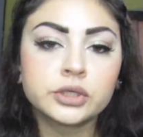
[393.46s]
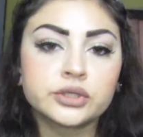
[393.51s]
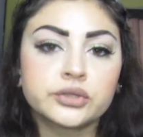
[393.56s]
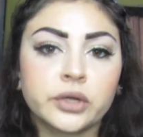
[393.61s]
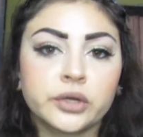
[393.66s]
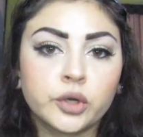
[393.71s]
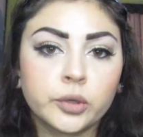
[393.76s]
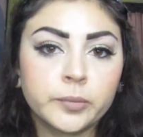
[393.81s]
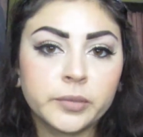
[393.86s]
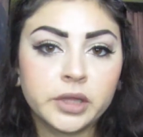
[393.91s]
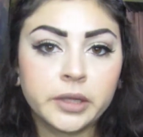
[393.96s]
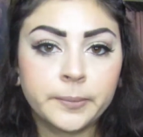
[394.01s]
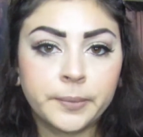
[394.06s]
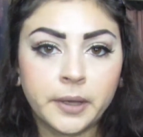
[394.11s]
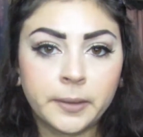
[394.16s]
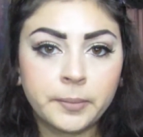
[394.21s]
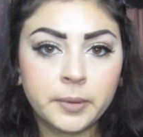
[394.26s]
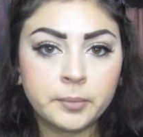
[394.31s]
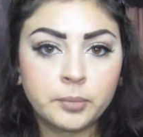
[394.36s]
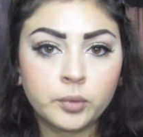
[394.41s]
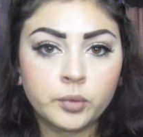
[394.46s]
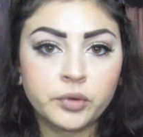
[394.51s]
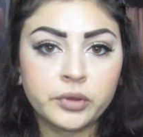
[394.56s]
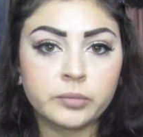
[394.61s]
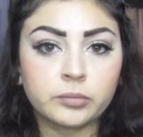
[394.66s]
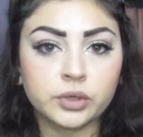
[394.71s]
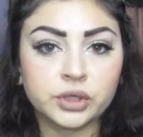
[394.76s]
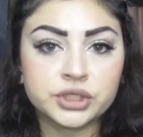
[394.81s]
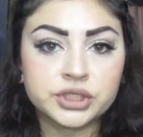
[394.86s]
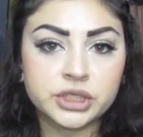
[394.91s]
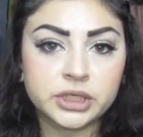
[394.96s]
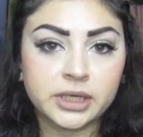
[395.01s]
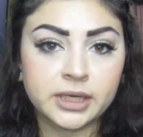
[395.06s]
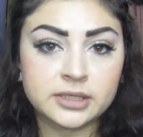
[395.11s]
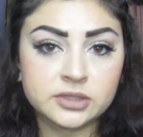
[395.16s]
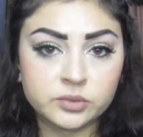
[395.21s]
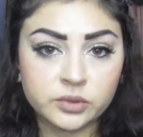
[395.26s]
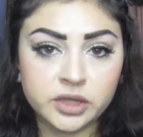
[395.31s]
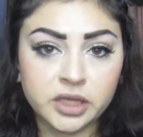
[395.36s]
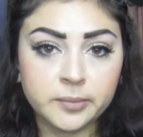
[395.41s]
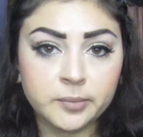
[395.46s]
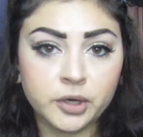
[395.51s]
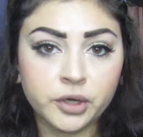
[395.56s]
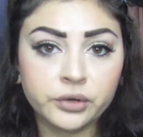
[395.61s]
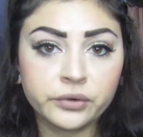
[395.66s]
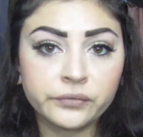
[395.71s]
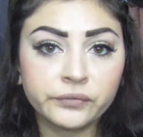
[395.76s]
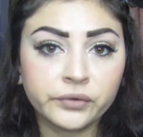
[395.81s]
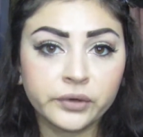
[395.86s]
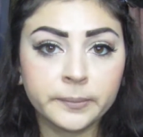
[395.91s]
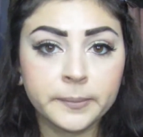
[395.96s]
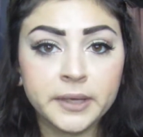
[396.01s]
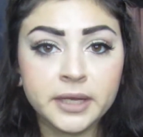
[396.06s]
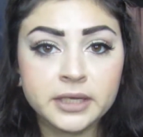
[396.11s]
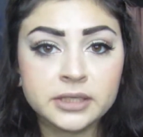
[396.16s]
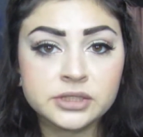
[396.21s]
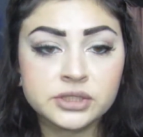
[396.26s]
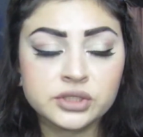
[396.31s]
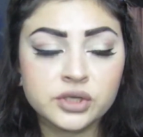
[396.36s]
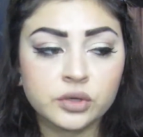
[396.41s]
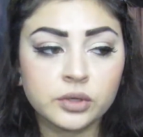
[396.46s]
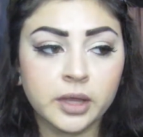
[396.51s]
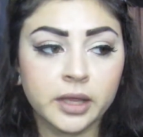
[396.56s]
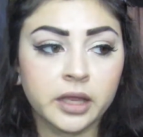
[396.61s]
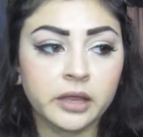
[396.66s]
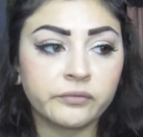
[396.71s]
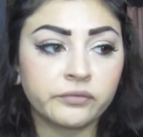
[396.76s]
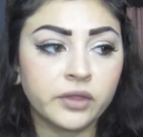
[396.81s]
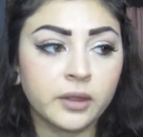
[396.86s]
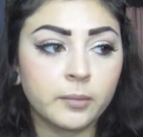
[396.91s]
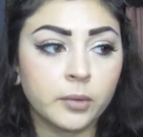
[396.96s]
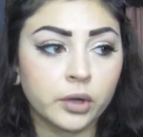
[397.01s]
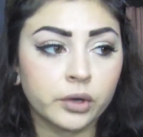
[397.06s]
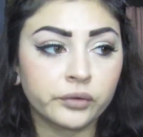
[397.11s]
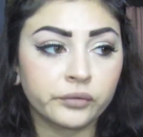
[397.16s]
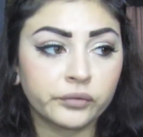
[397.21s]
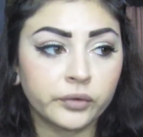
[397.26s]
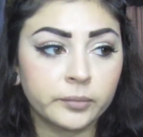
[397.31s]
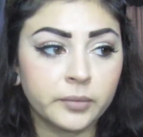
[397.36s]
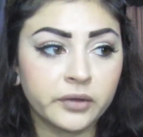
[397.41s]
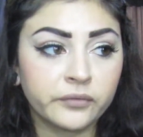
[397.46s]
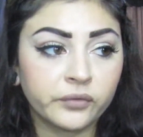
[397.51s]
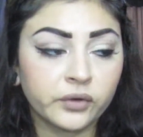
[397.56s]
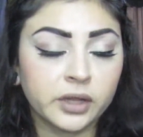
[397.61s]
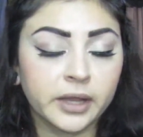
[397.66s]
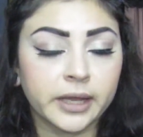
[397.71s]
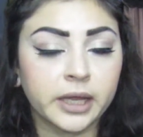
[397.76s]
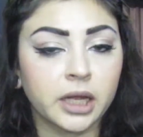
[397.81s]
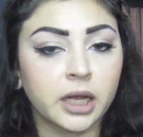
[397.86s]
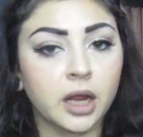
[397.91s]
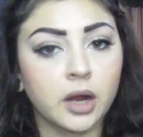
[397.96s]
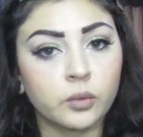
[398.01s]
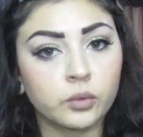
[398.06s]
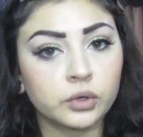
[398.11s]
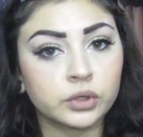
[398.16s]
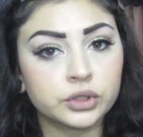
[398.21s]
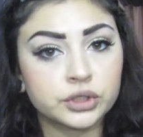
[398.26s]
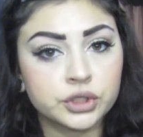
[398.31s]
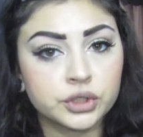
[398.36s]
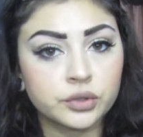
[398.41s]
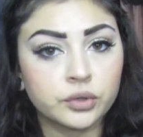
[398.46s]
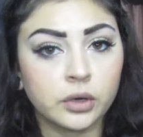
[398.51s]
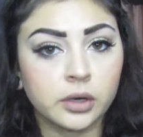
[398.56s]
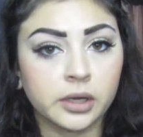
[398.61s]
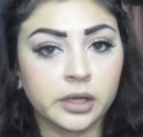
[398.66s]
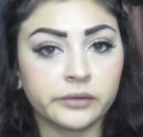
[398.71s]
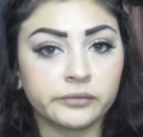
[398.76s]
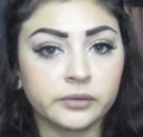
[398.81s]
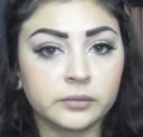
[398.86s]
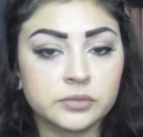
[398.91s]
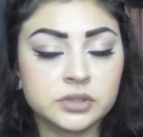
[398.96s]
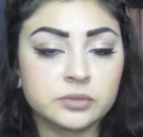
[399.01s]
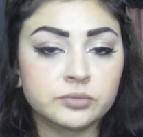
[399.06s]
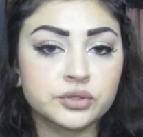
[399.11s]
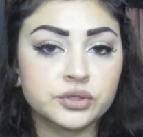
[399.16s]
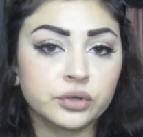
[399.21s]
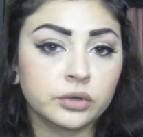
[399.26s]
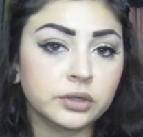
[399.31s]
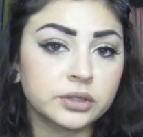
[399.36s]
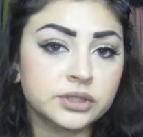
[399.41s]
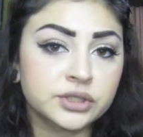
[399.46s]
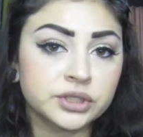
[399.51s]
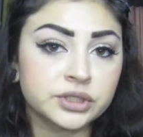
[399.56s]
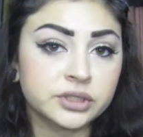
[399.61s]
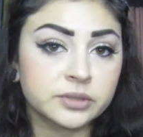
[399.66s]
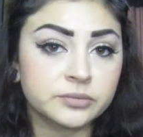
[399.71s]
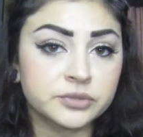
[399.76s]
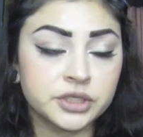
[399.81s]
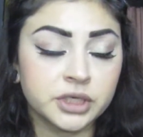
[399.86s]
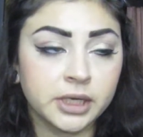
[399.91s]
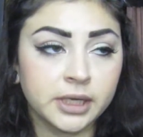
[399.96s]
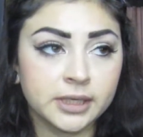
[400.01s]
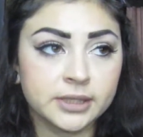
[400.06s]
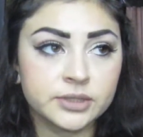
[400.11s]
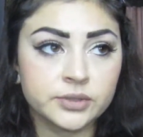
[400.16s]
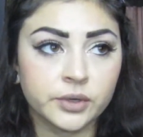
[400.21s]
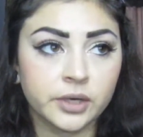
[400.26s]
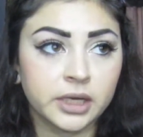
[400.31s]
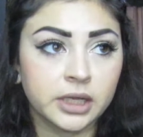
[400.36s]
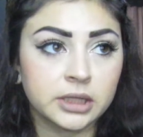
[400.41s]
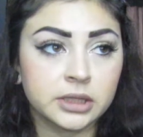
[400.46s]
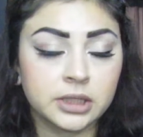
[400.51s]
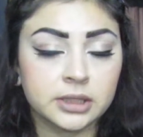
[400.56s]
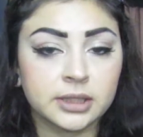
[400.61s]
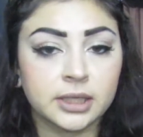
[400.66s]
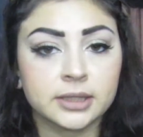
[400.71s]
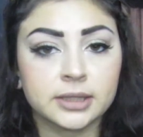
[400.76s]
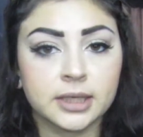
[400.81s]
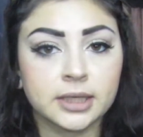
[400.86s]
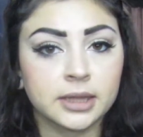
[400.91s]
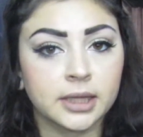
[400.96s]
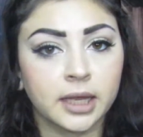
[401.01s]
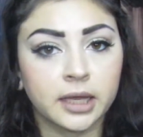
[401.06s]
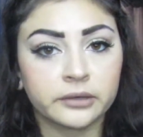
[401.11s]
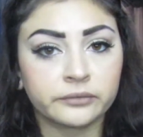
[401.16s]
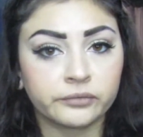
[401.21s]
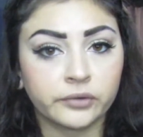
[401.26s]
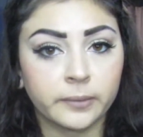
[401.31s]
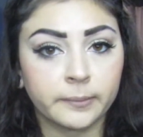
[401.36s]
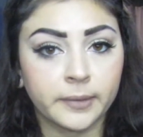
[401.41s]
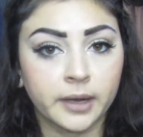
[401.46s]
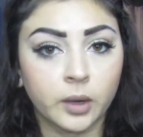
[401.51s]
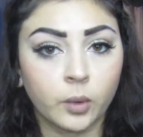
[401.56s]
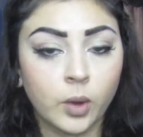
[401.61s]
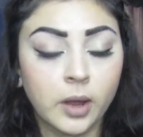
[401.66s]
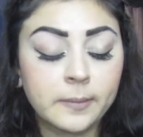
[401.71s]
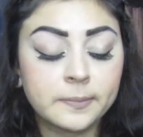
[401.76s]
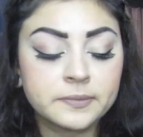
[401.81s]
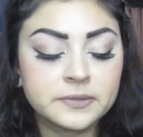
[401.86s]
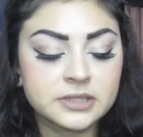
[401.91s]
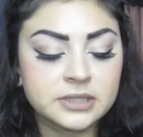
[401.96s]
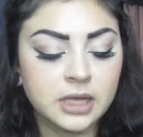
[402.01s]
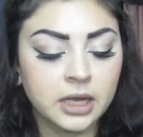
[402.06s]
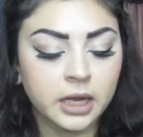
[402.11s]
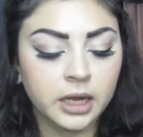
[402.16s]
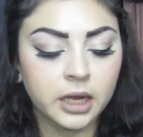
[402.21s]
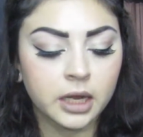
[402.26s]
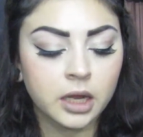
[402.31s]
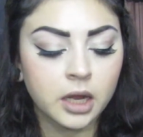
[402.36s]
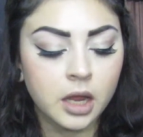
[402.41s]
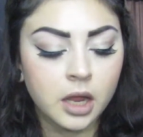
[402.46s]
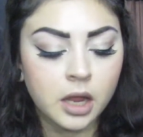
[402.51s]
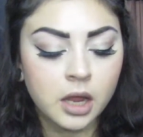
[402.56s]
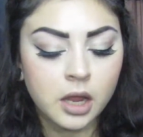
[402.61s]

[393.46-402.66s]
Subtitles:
So I normally pay people with merchandise when they model for me. So like, if they model for me for like an hour or two, I'll give them some shorts or some jeans or anything that they like from my website.